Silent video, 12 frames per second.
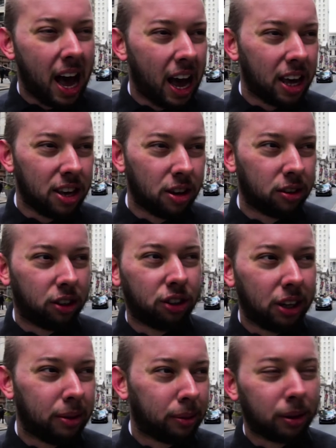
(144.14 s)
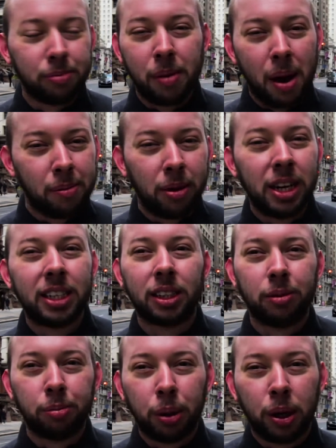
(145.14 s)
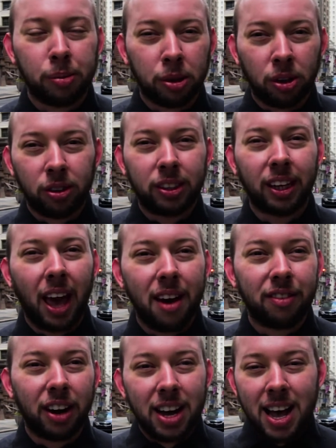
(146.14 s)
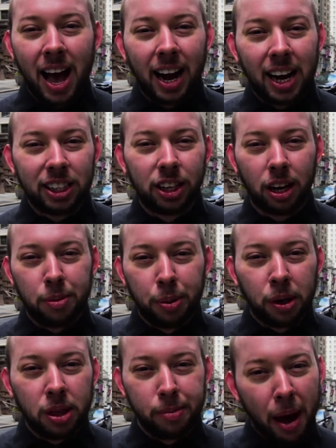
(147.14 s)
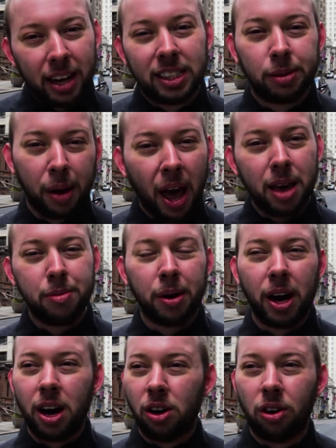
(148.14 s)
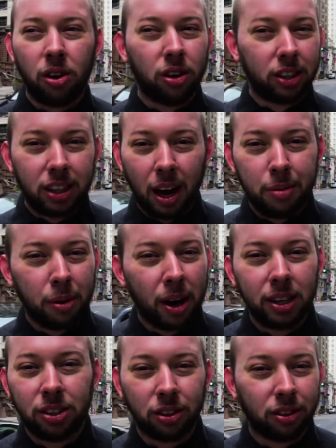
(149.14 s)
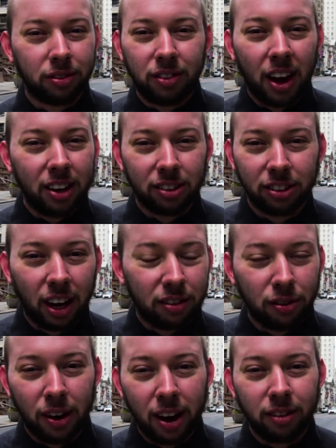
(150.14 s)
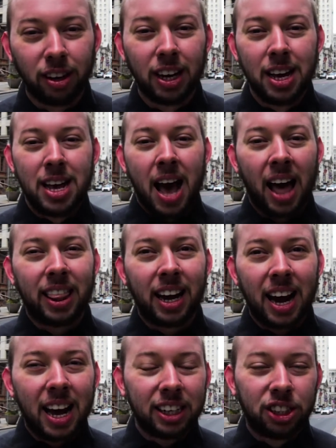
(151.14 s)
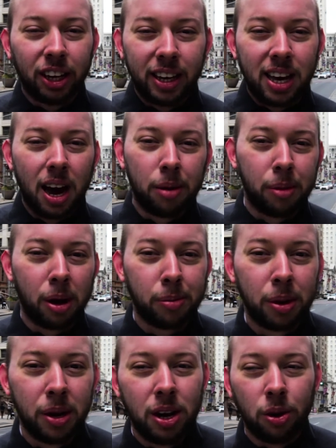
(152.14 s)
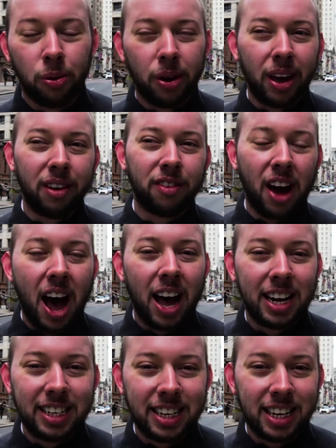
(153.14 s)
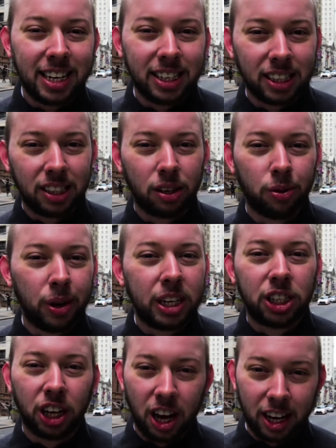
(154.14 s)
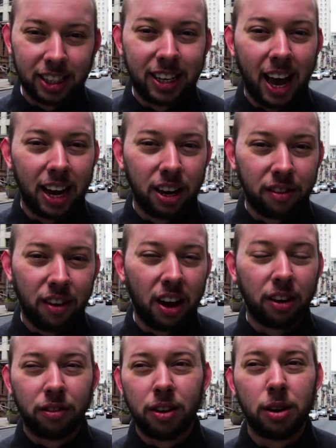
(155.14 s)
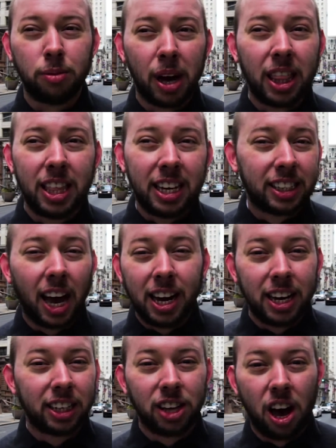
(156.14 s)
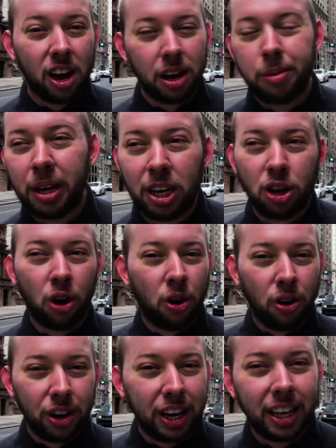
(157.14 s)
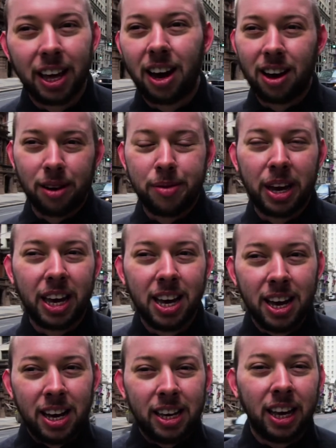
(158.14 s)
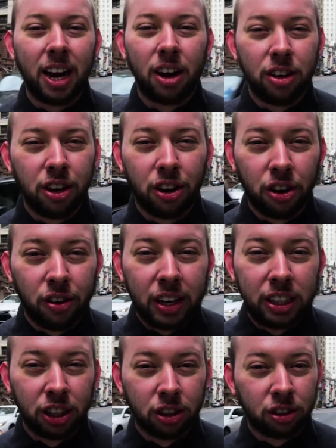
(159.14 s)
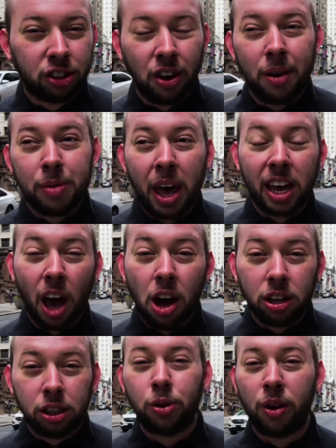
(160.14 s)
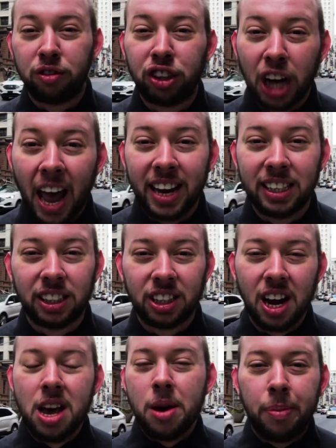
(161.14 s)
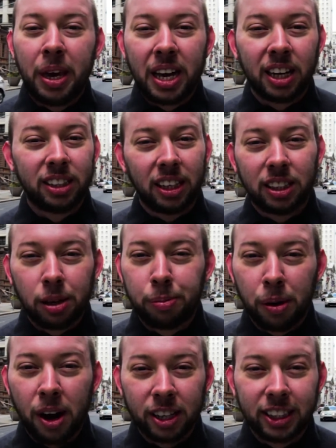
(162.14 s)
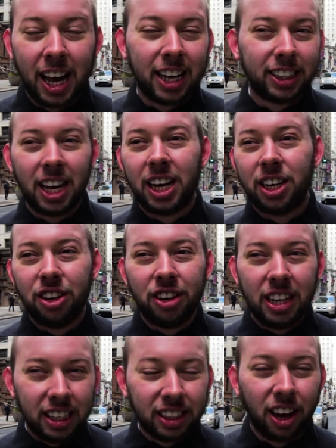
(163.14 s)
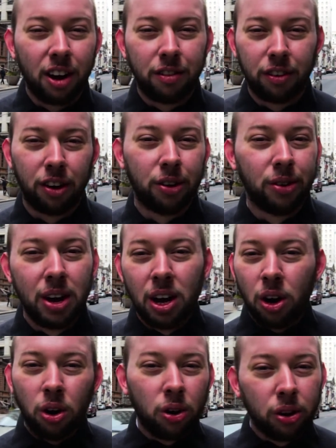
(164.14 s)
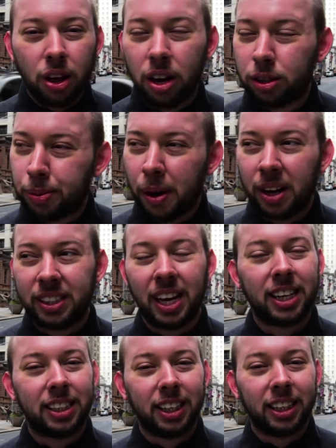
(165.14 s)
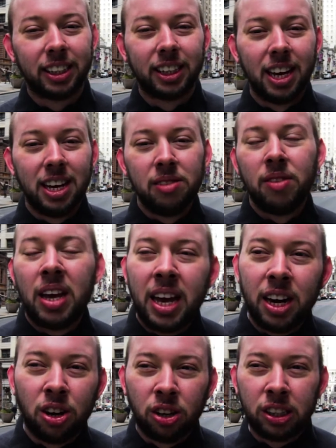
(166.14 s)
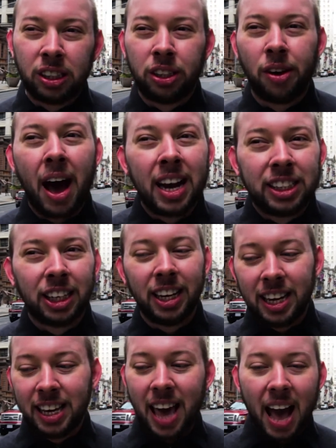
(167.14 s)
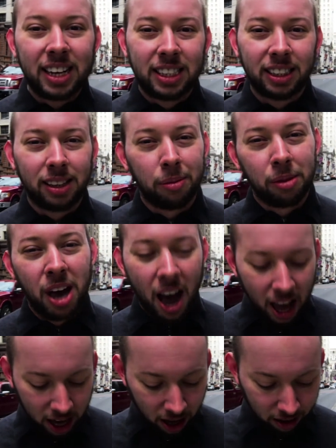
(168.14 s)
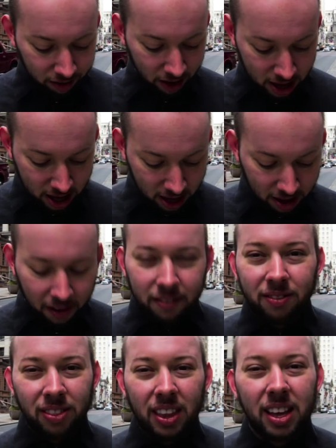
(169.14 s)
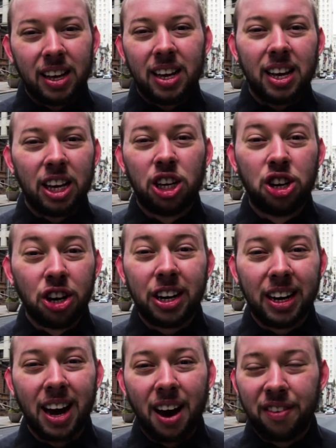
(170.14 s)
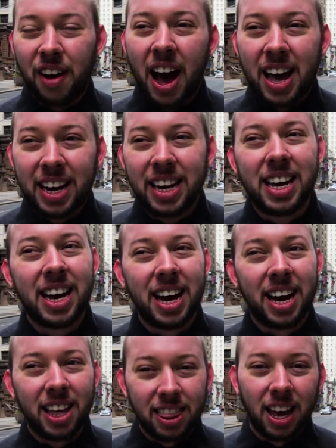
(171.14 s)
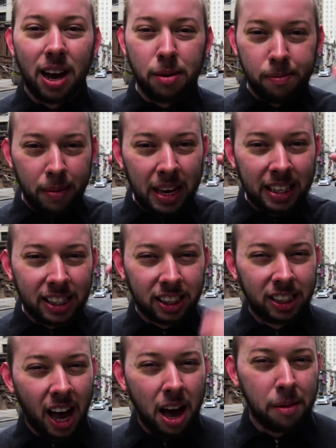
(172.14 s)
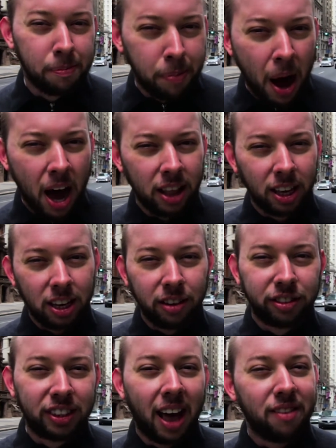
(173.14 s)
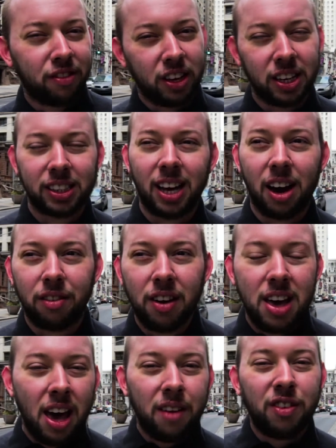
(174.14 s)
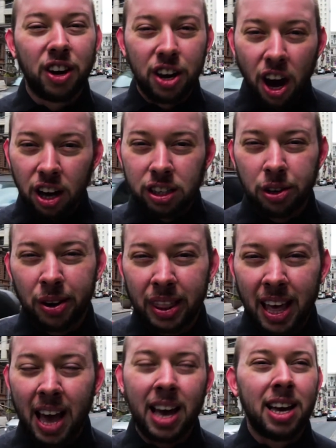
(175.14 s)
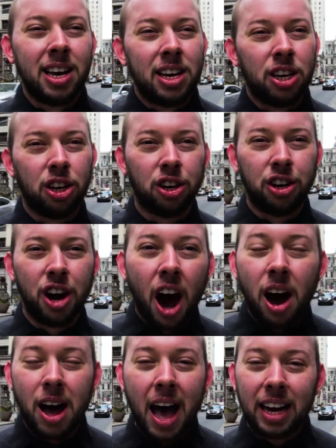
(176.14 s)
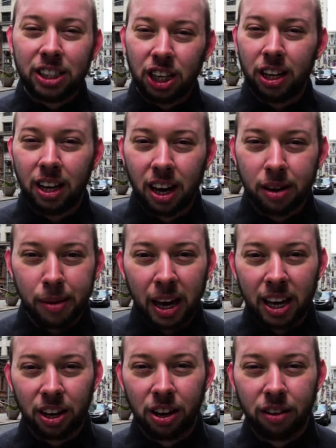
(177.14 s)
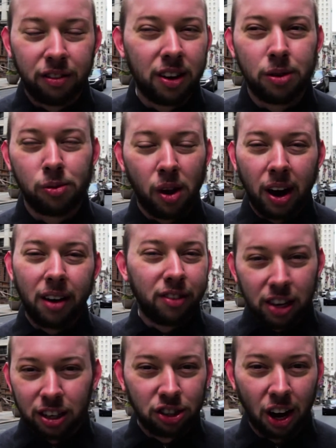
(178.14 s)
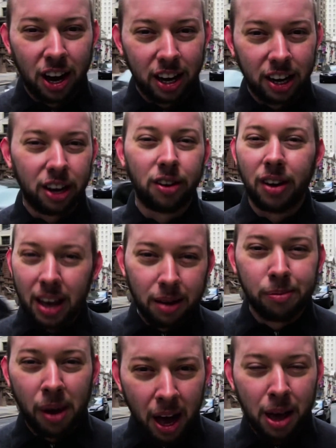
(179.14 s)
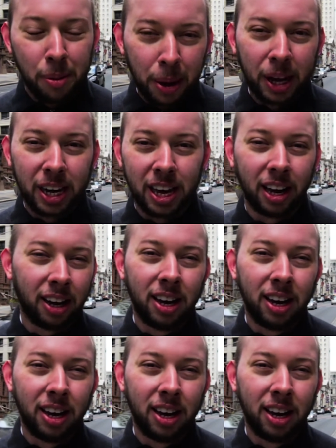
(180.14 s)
your dreams and memories and put them all together and actually put the pen to paper or typewriter or final draft, whatever, and then actually come up with ideas which are going to stay in your final film. And these ideas aren't going to be corny, they aren't going to be, your original script. They're going to have changed because it's a process, and you need to go through all those processes in order to actually get to some kind of good enough idea that meets a certain bar that you've set for yourself. If you're not doing that, you're not actually going to make a good film, whatever you try and do, in my opinion.